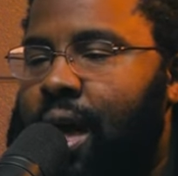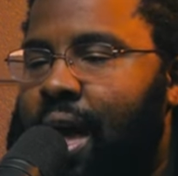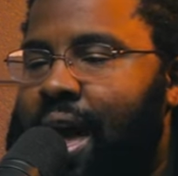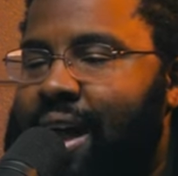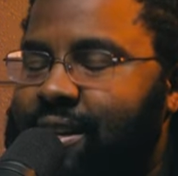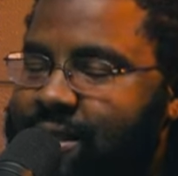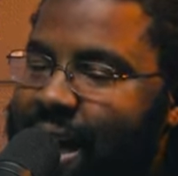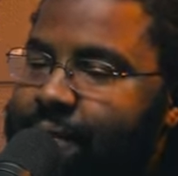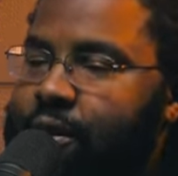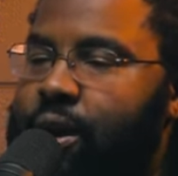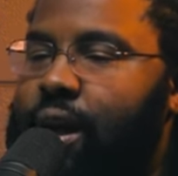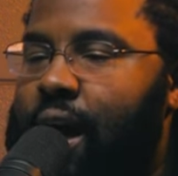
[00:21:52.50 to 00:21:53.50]
And it's that
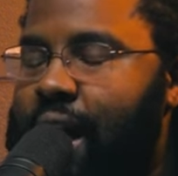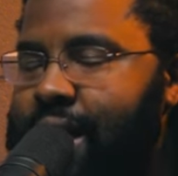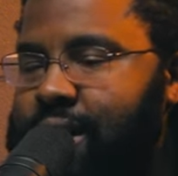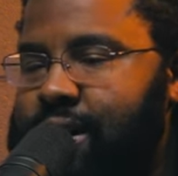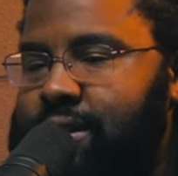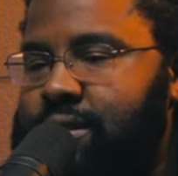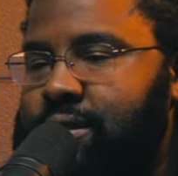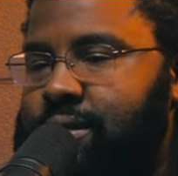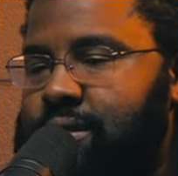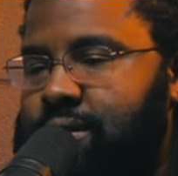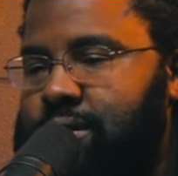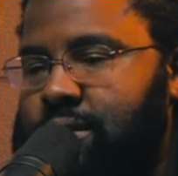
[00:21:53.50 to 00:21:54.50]
very
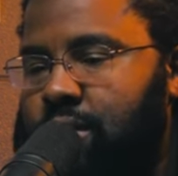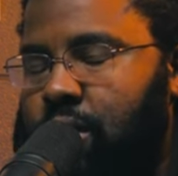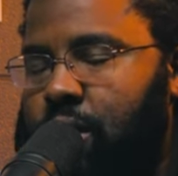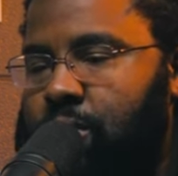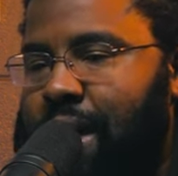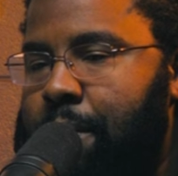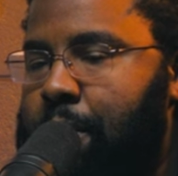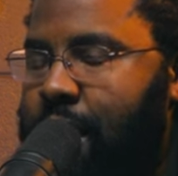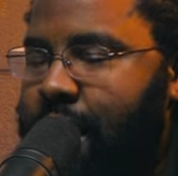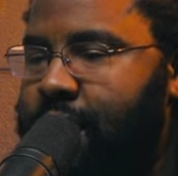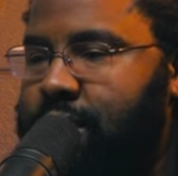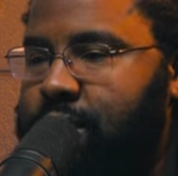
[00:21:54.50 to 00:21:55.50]
kindness, you know, that
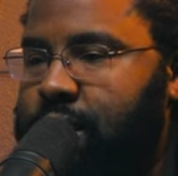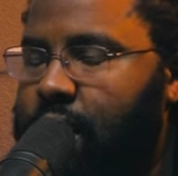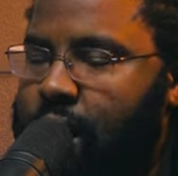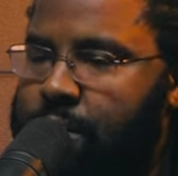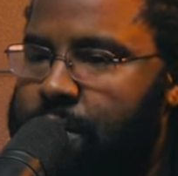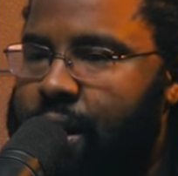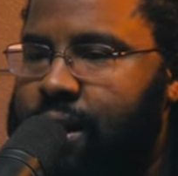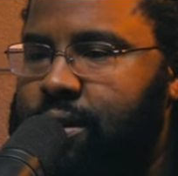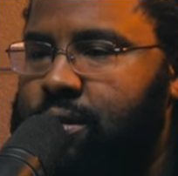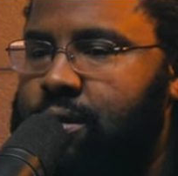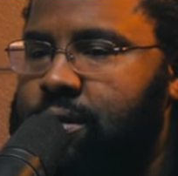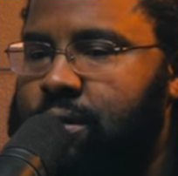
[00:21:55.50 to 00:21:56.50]
might God
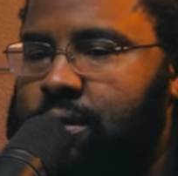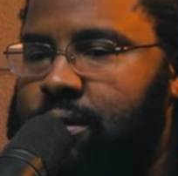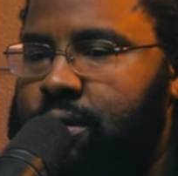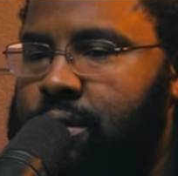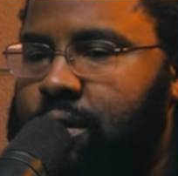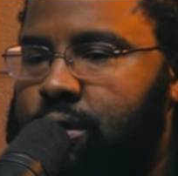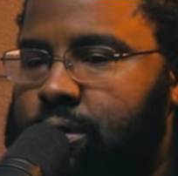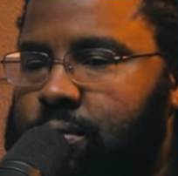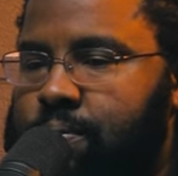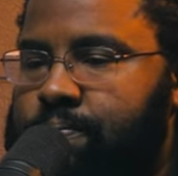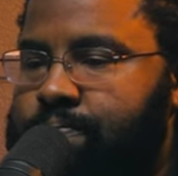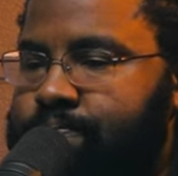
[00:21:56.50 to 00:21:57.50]
might Use it to
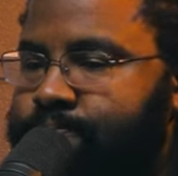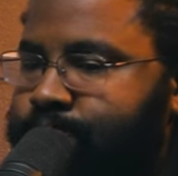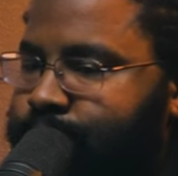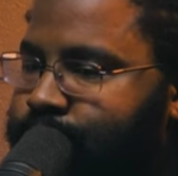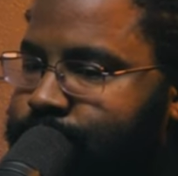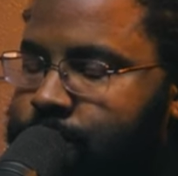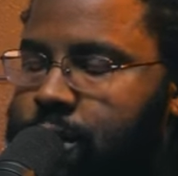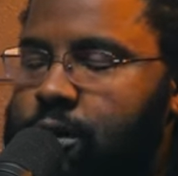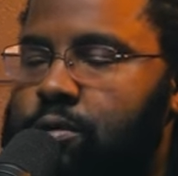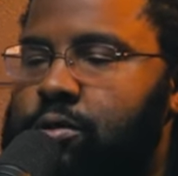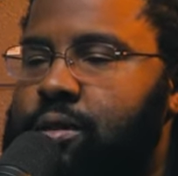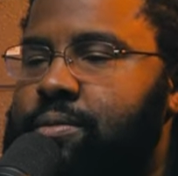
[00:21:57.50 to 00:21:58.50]
lead them to repentance. Yeah.
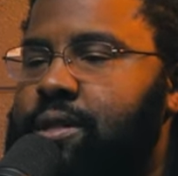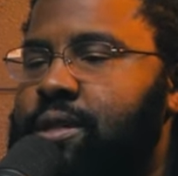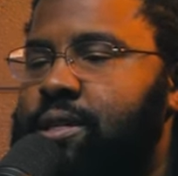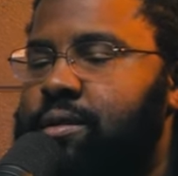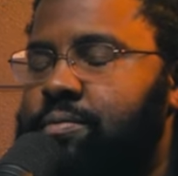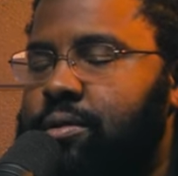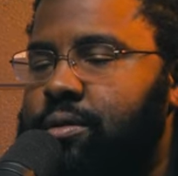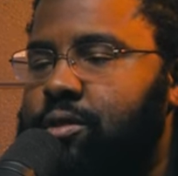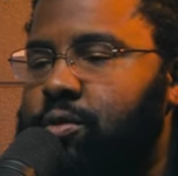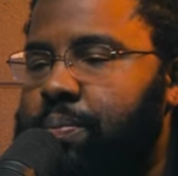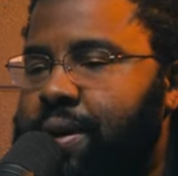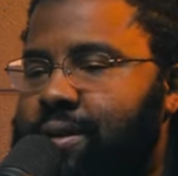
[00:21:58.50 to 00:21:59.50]
Use them to lead them yeah. to
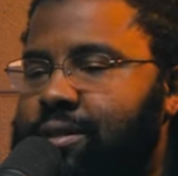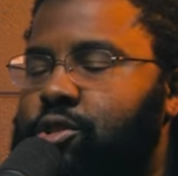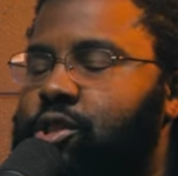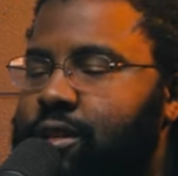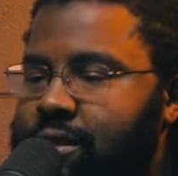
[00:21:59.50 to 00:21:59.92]
repentance, just